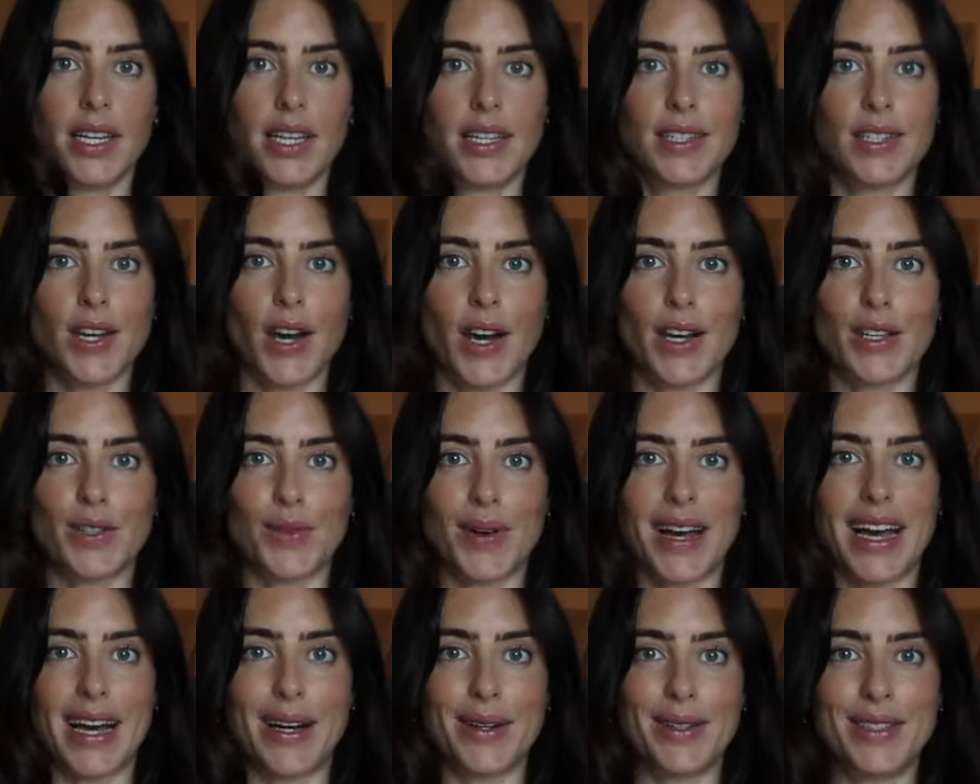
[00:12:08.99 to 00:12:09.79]
ties
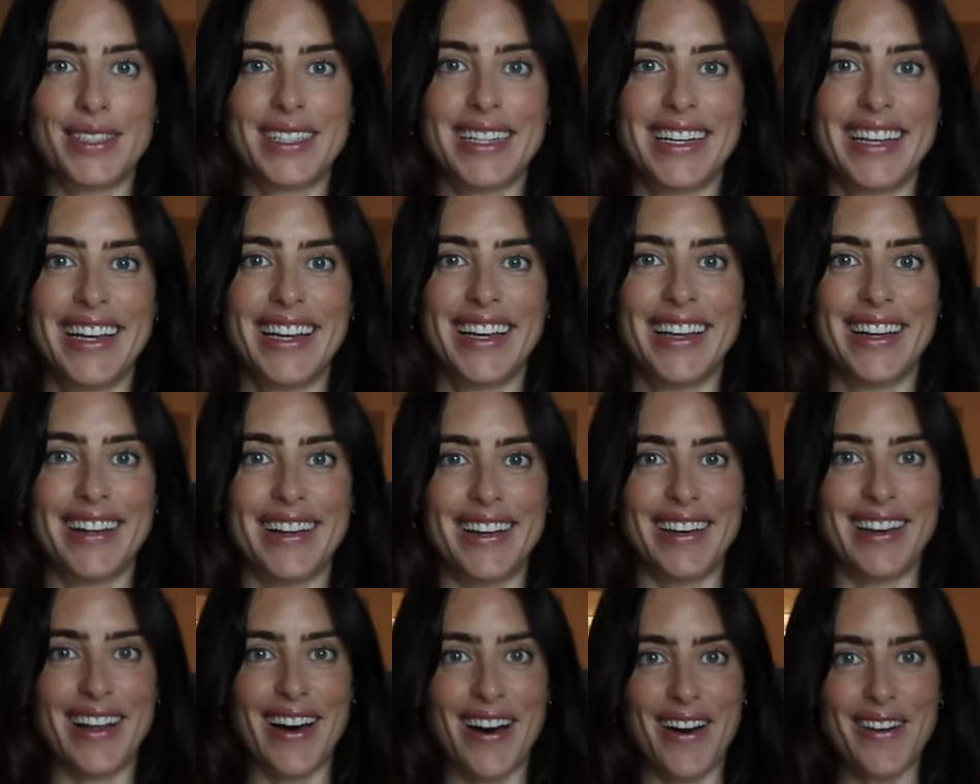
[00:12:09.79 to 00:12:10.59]
around.
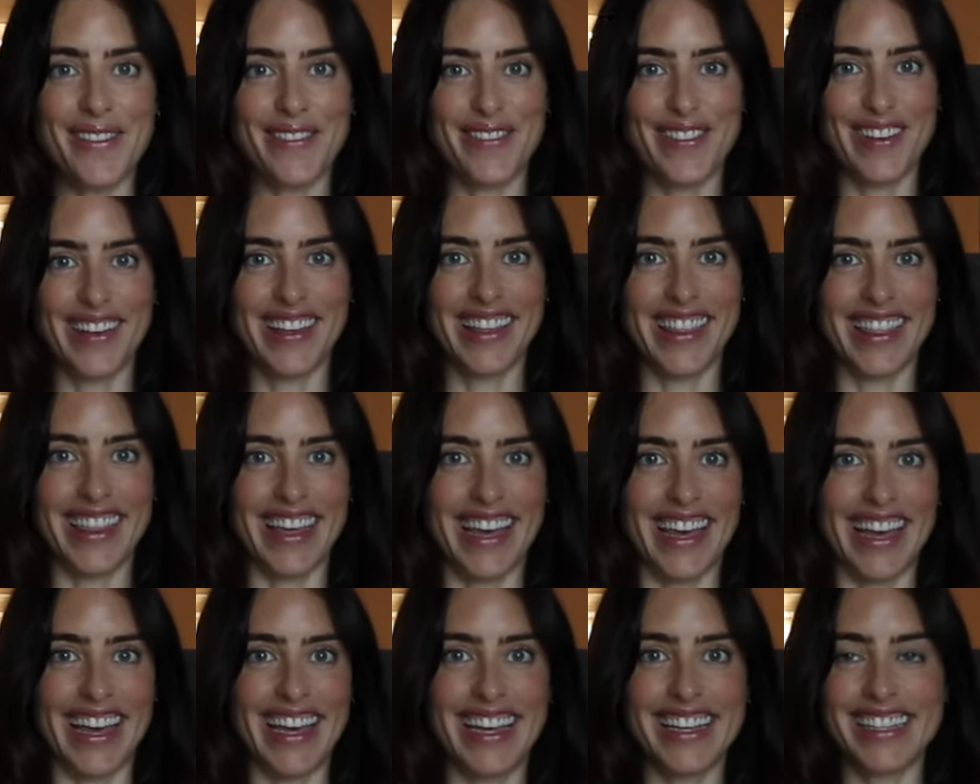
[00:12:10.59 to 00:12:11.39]
Love
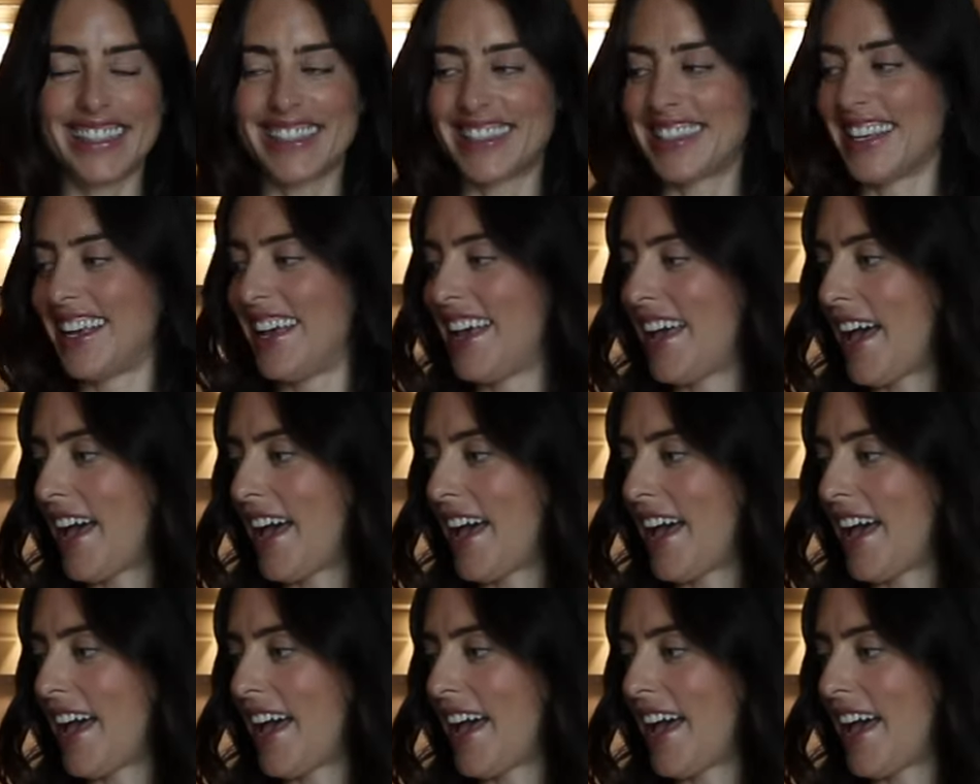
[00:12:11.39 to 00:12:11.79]
this.